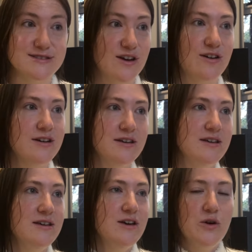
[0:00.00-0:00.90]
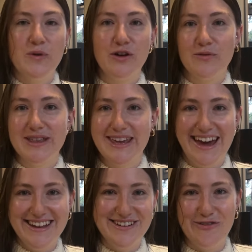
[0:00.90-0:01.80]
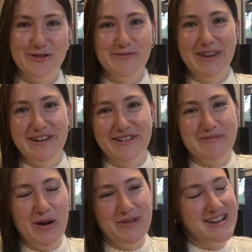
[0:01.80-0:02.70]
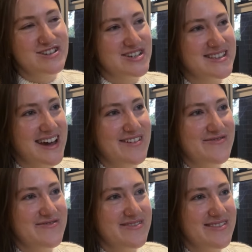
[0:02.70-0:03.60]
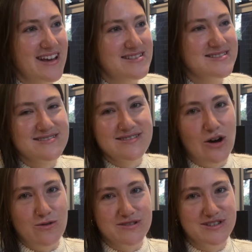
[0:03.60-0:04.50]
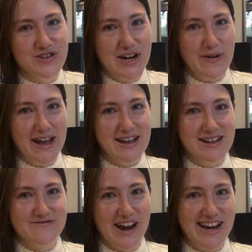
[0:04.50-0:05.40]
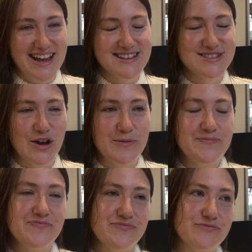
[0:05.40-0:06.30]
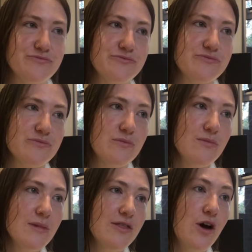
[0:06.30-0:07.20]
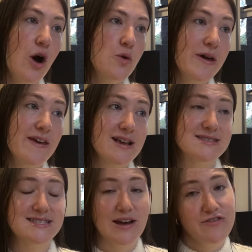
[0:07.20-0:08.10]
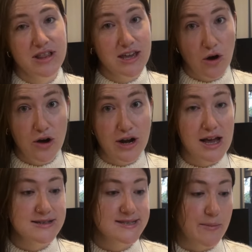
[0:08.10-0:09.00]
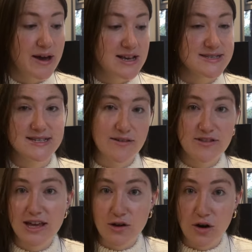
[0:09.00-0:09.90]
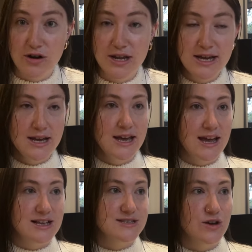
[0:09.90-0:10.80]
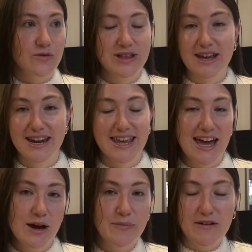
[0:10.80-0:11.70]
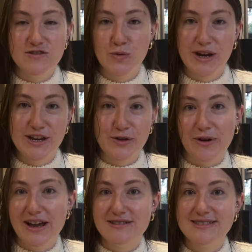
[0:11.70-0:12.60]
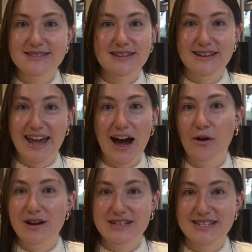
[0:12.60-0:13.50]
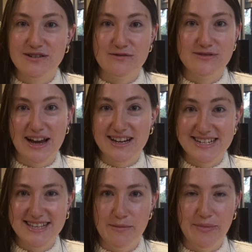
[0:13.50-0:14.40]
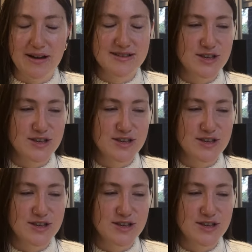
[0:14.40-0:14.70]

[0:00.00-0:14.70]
So we don't really get an autumn here in Melbourne. It just kind of gets cold straight away and rainy. So the hot weather is definitely gone. Summer is definitely gone. It's not really going to get above 20 degrees now until like December.